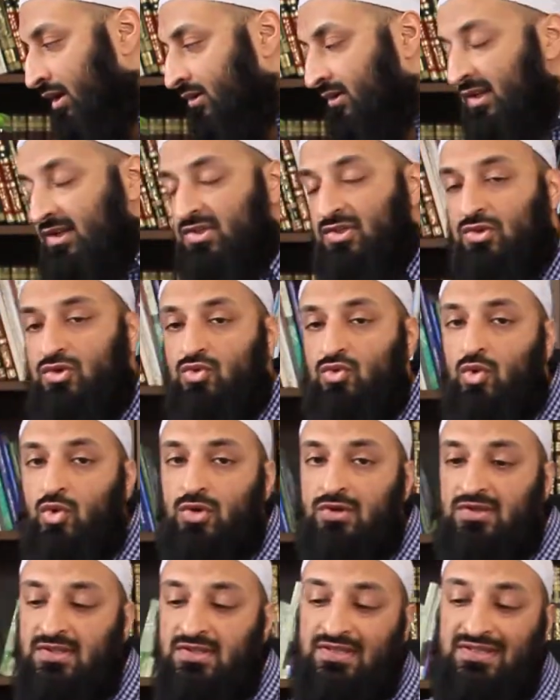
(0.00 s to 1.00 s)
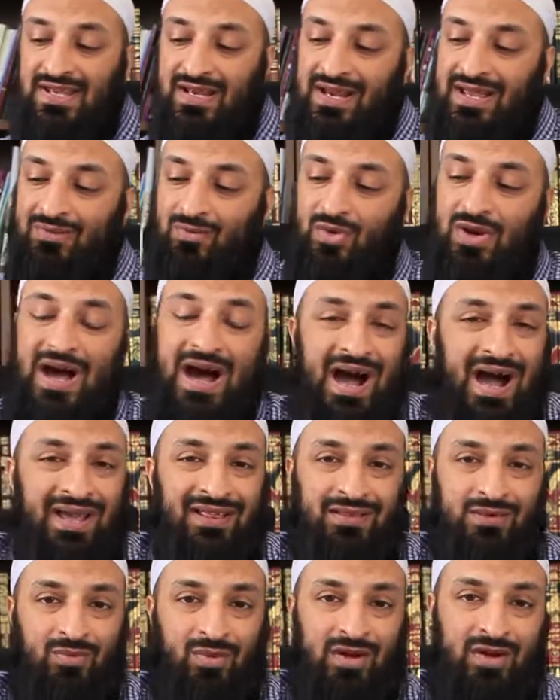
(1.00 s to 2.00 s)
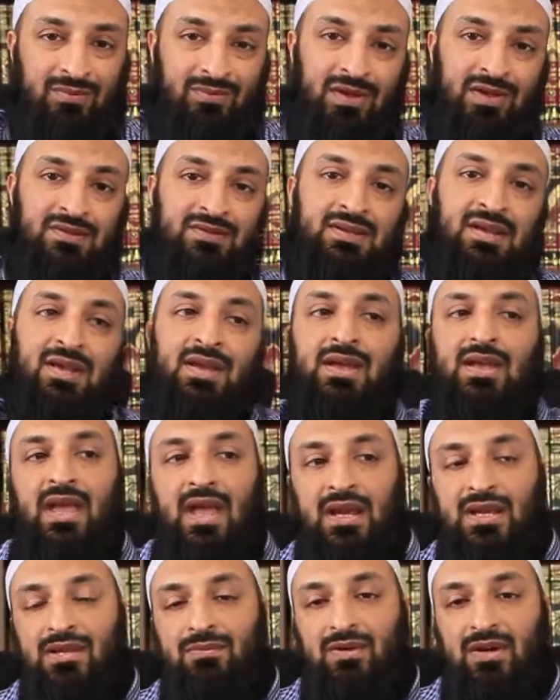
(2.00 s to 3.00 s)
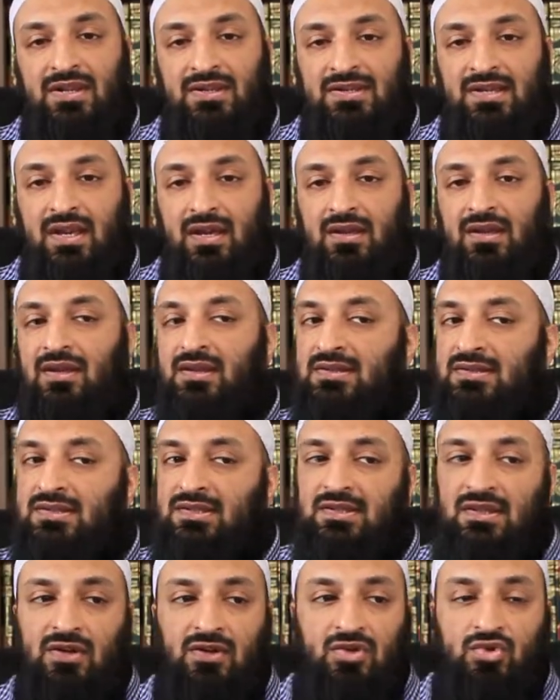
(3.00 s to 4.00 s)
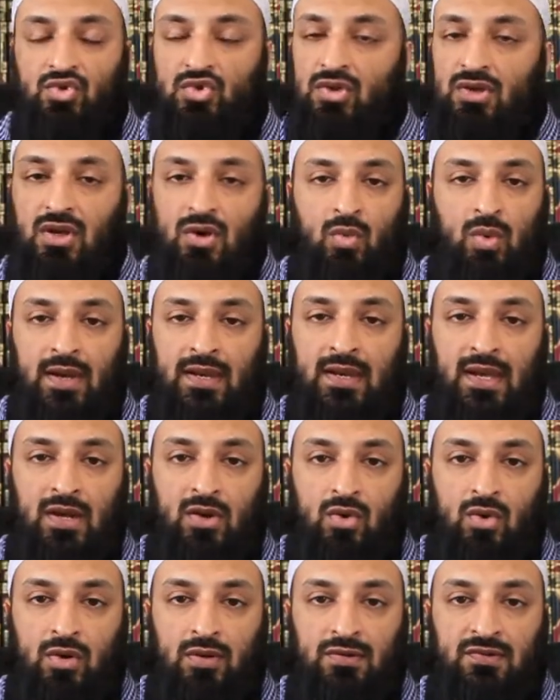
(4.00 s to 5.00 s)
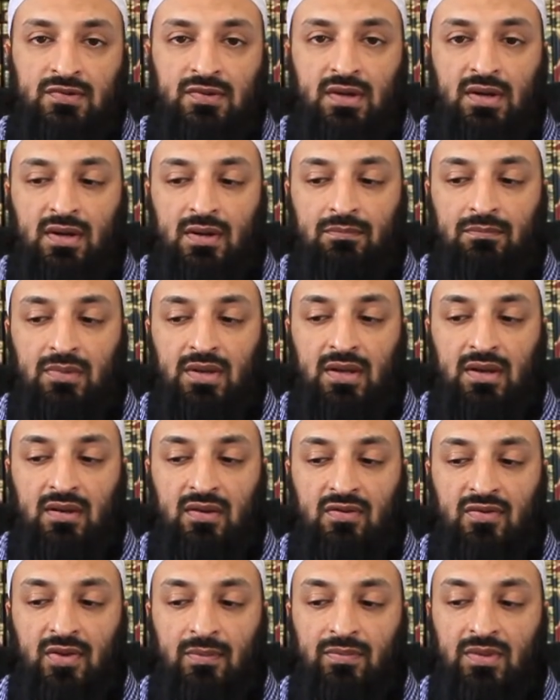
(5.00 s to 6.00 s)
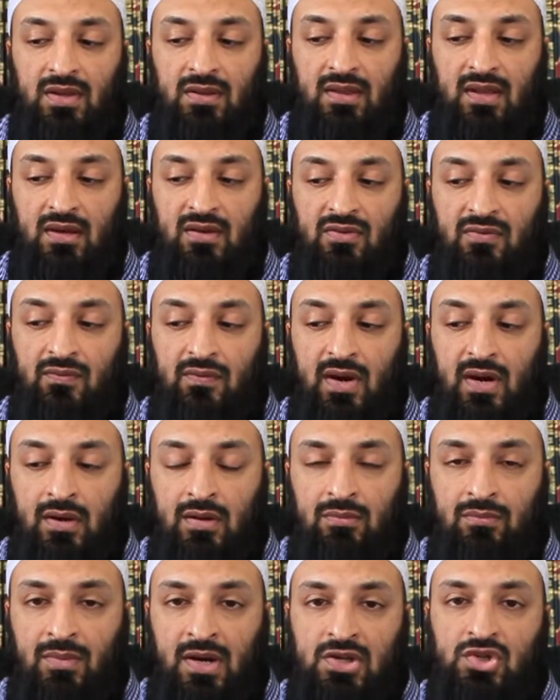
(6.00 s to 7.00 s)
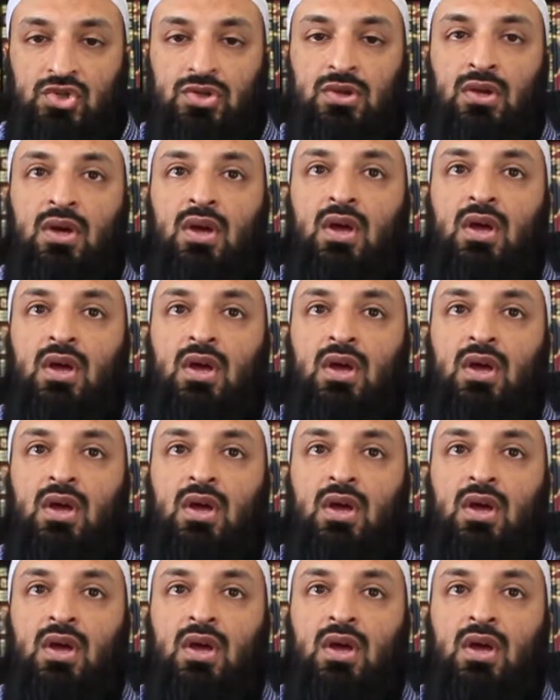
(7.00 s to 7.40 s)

These are two courses that I would highly recommend anybody take. They're usually a one-day course, and it's something that is very much